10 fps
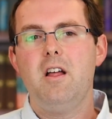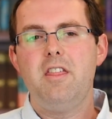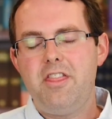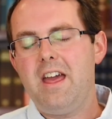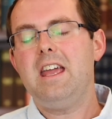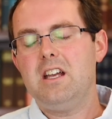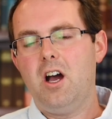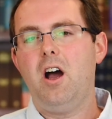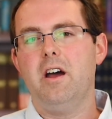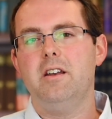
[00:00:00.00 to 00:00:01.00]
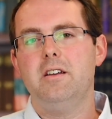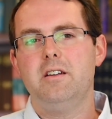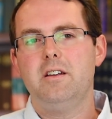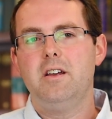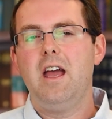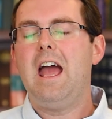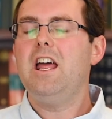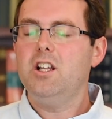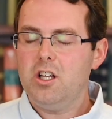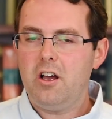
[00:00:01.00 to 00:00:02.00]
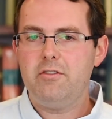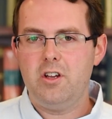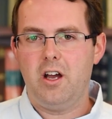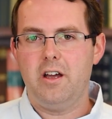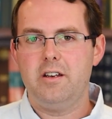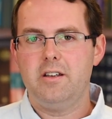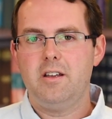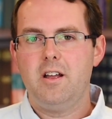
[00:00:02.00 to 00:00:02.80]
Thank God and love God